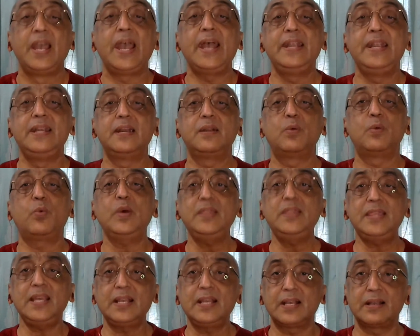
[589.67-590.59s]
And
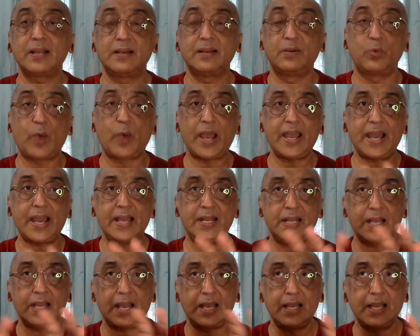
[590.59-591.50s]
one thing
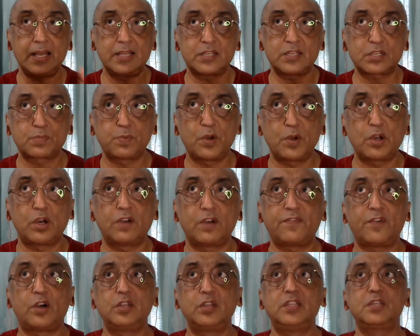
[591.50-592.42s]
why I spoke
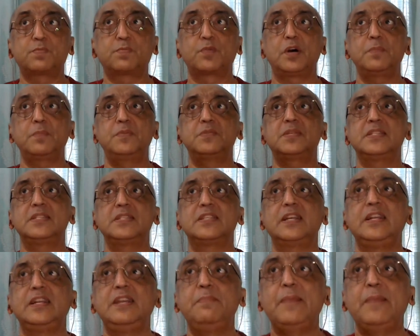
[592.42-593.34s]
of all these problems is
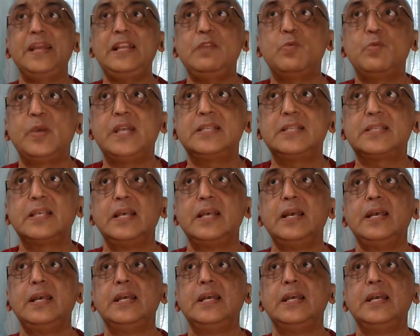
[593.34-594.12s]
that in many ways,